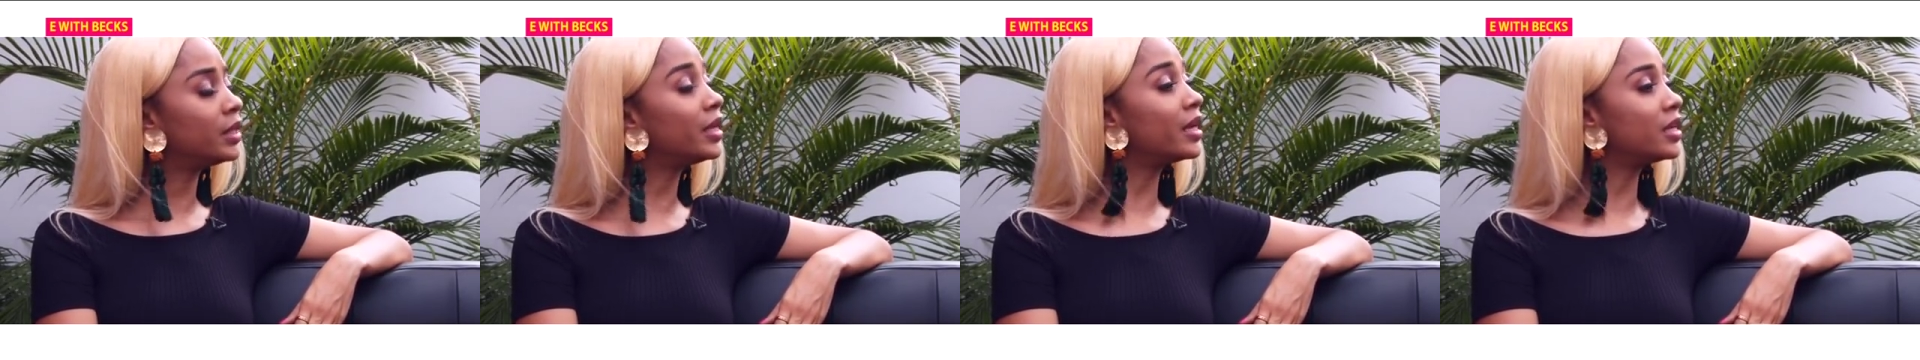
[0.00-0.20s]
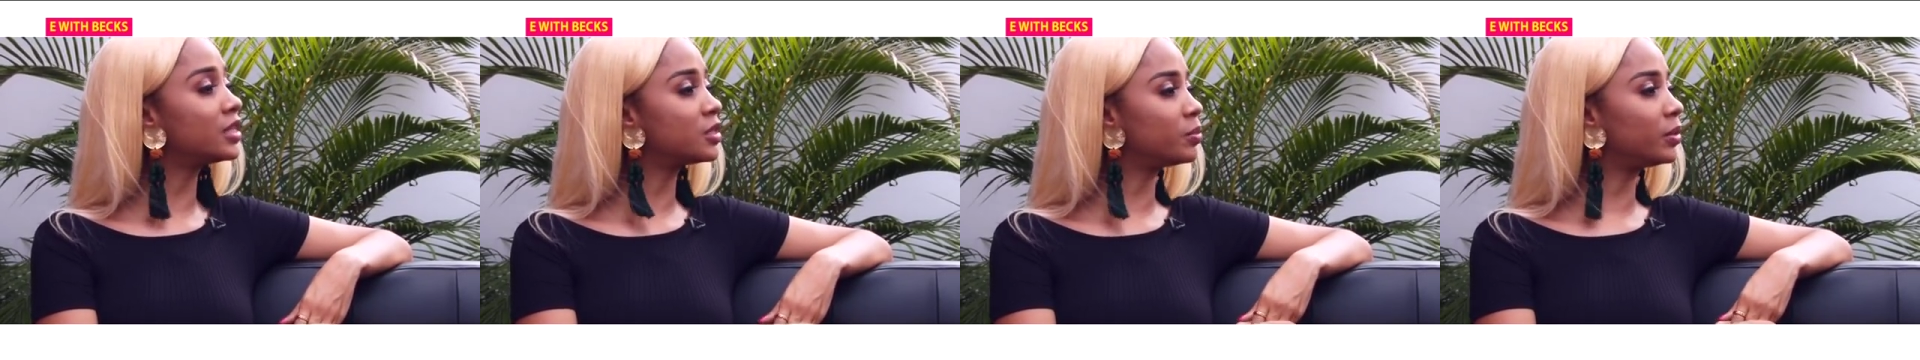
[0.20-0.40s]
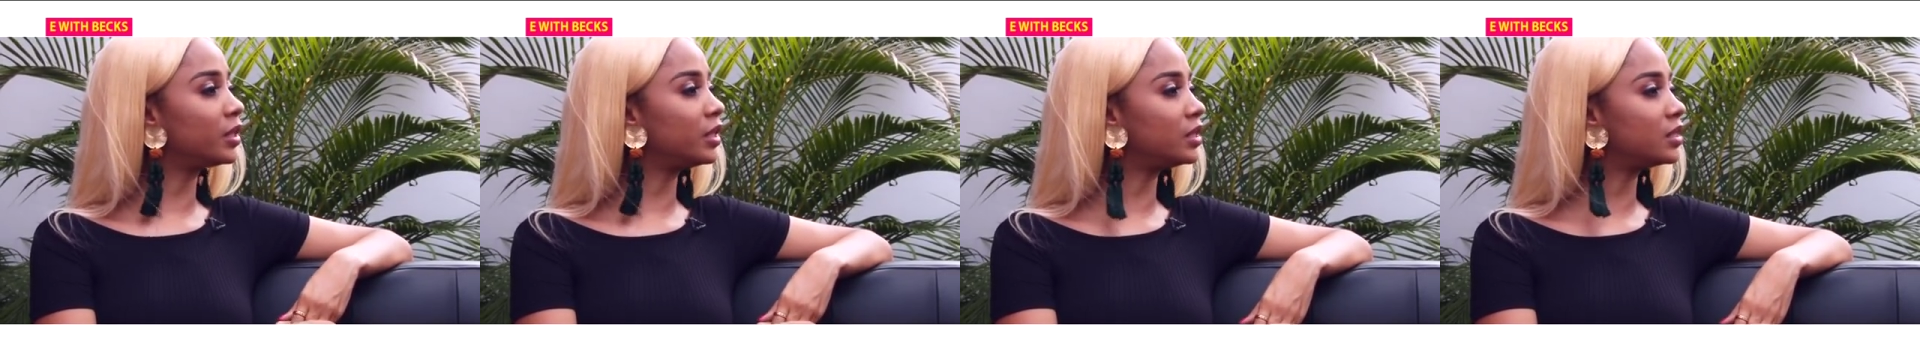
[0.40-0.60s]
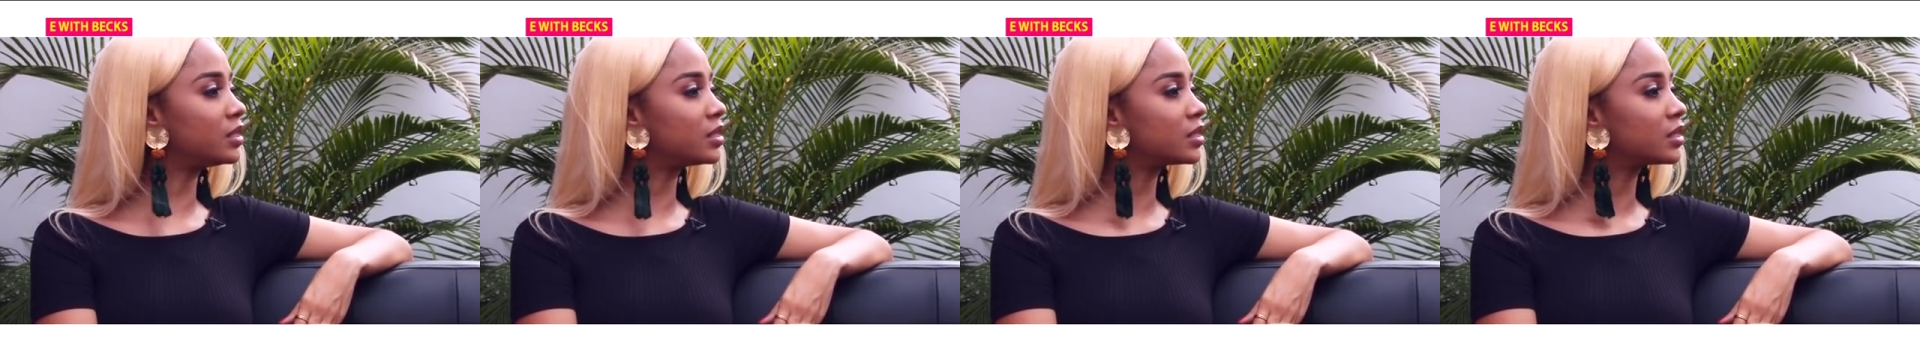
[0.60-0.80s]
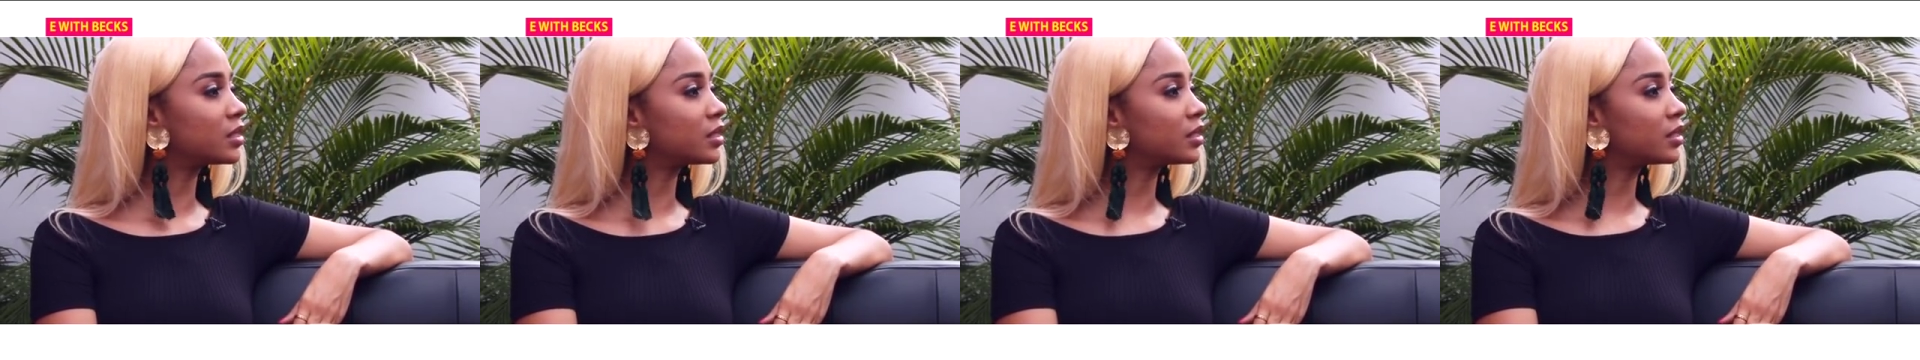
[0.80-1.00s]
Yes, please. Are
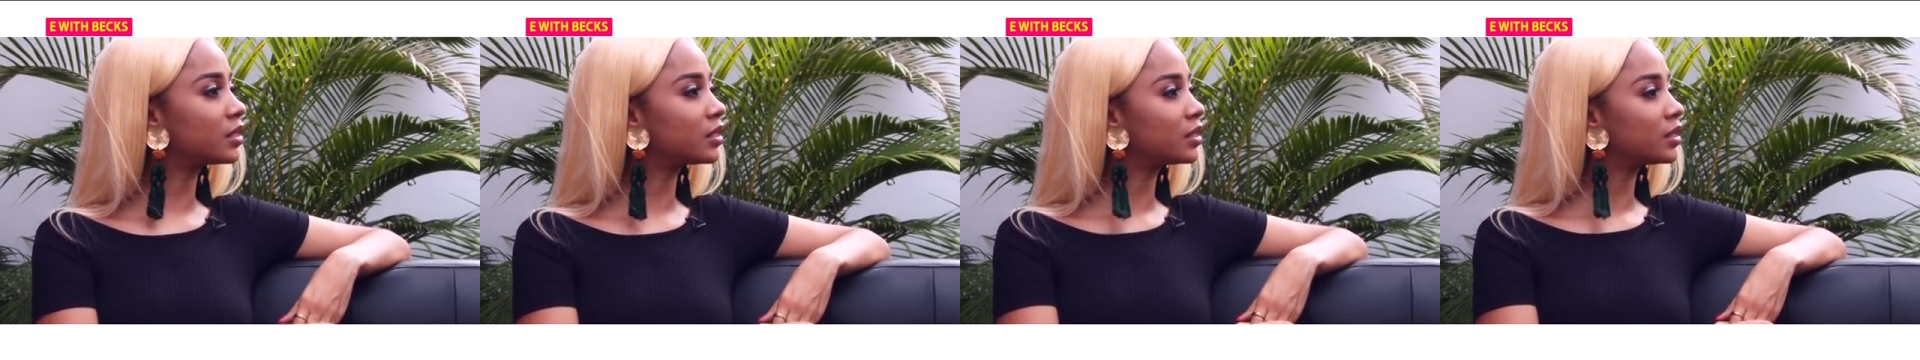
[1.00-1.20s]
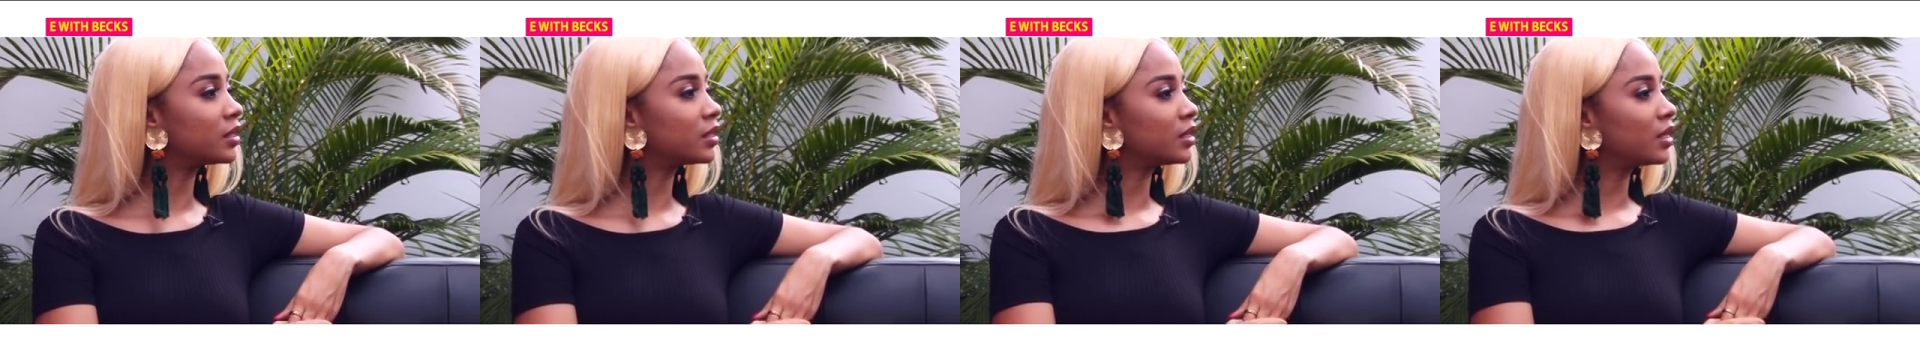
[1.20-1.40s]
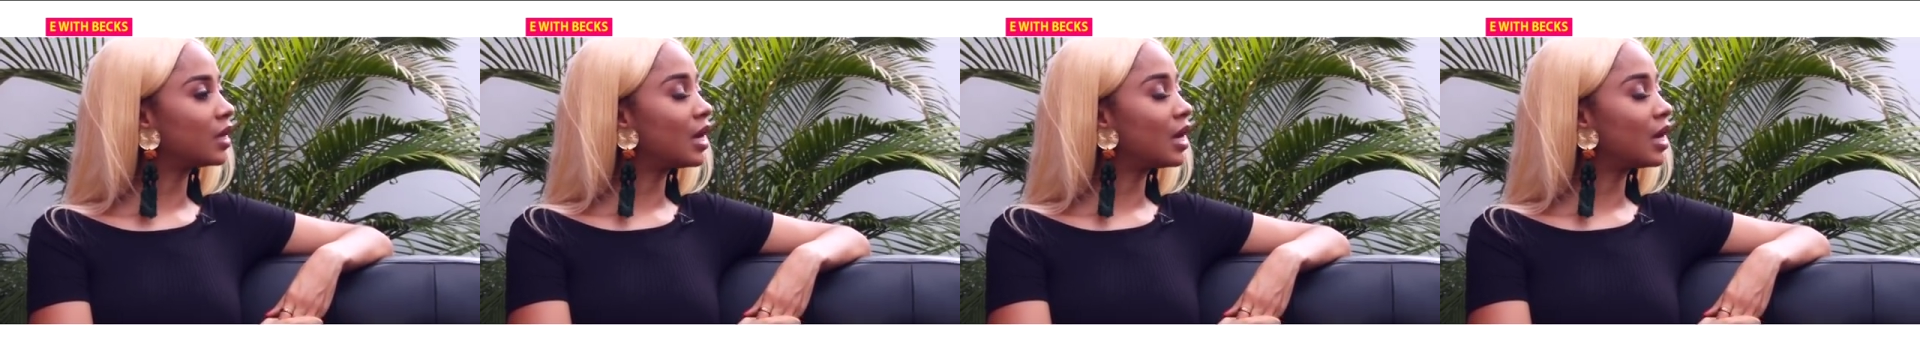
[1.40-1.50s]
you rich?